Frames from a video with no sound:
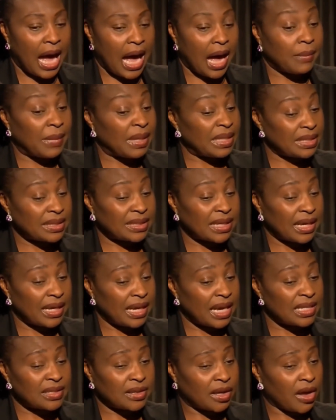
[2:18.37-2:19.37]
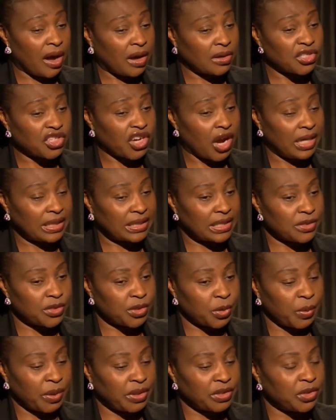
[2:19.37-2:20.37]
I must say, as a young child in
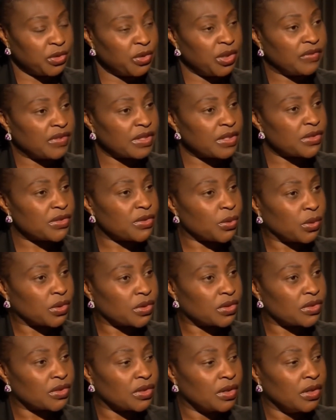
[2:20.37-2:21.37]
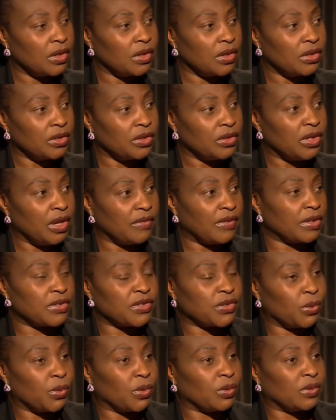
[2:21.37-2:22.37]
Soweto, you never
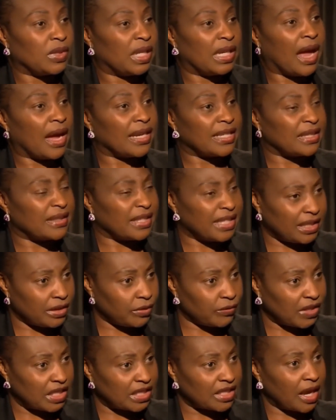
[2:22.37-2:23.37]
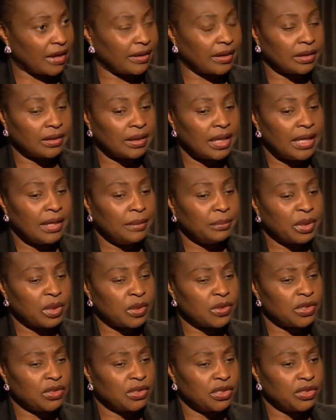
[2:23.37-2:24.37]
saw the light at the end of the tunnel
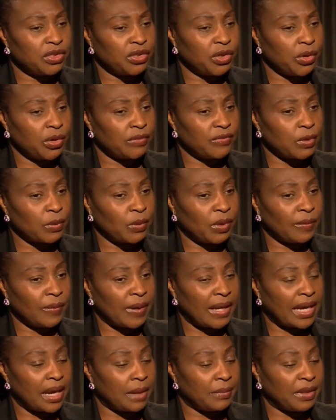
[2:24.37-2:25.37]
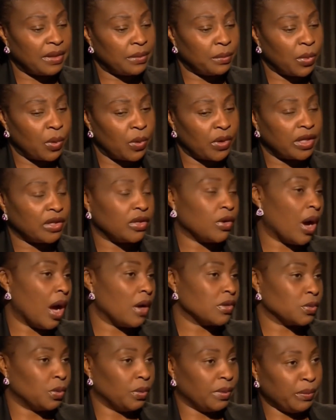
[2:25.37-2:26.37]
because you didn't know if you will wake up in the morning, your
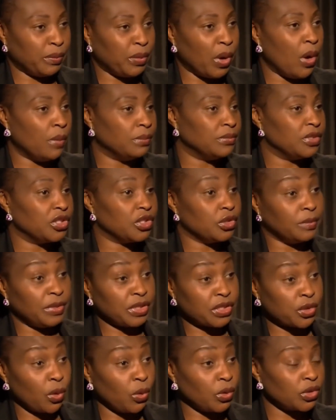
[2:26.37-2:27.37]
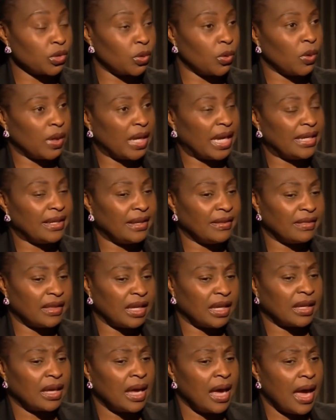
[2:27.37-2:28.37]
house will be bombed, you'll be shot or
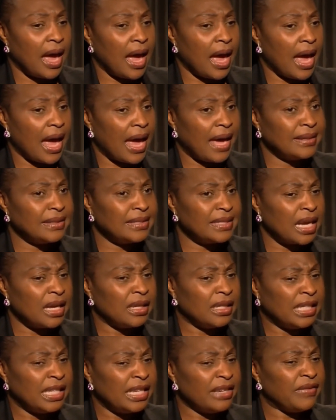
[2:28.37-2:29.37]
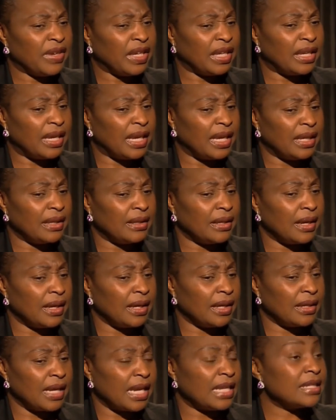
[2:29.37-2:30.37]
anything. And living
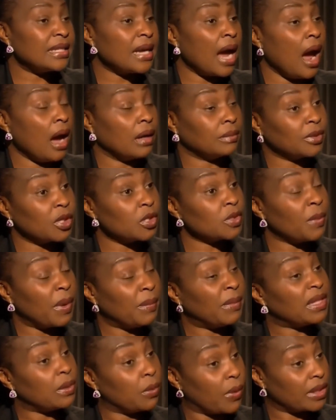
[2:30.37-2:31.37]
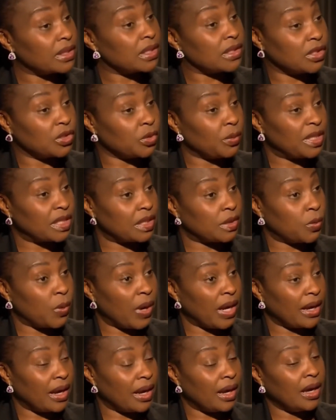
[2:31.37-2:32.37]
in town, because my mother worked as a domestic
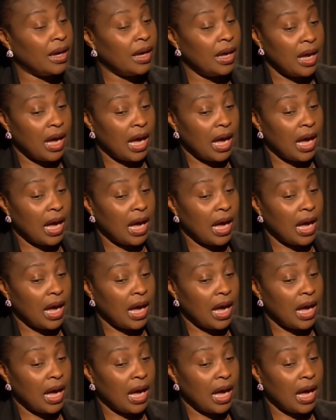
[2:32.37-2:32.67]
worker,